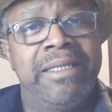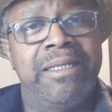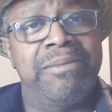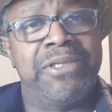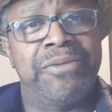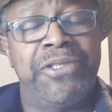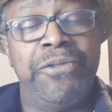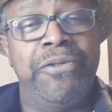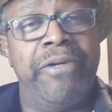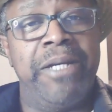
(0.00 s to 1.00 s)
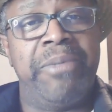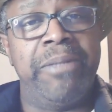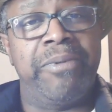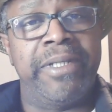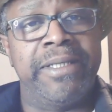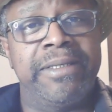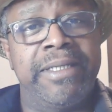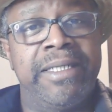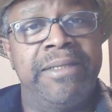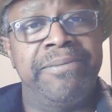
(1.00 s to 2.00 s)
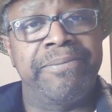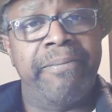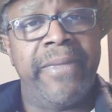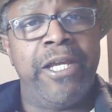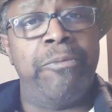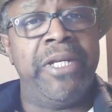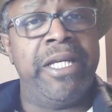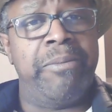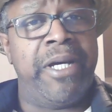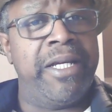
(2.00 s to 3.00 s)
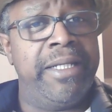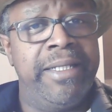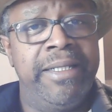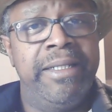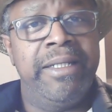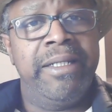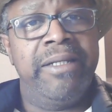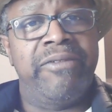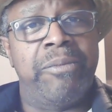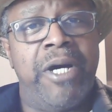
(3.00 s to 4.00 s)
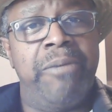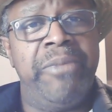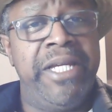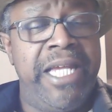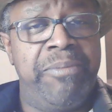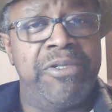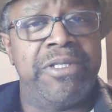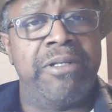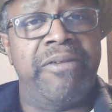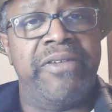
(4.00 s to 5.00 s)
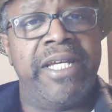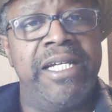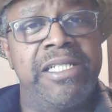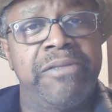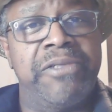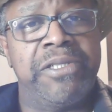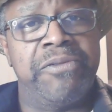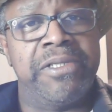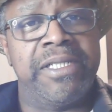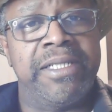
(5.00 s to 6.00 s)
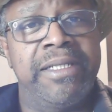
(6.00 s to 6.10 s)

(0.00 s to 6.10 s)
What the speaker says: So two great people that helped me get my Vermont beekeeper certification, which was a